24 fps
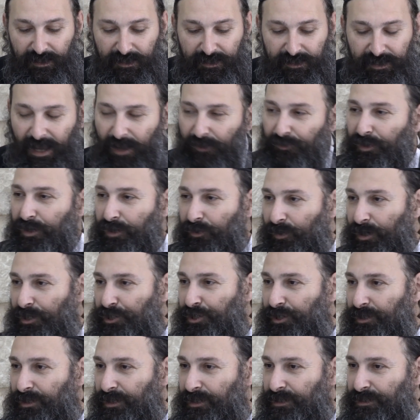Now the
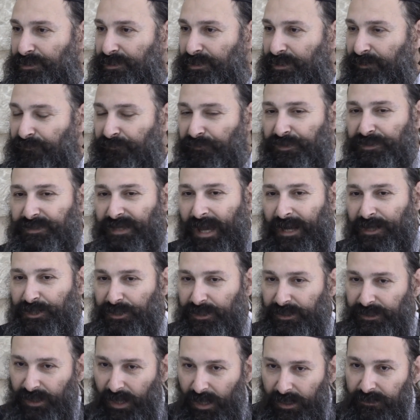question is if it's
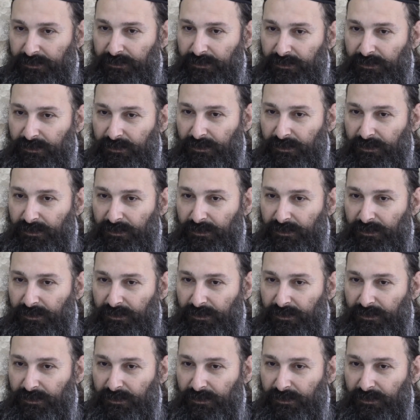actually done.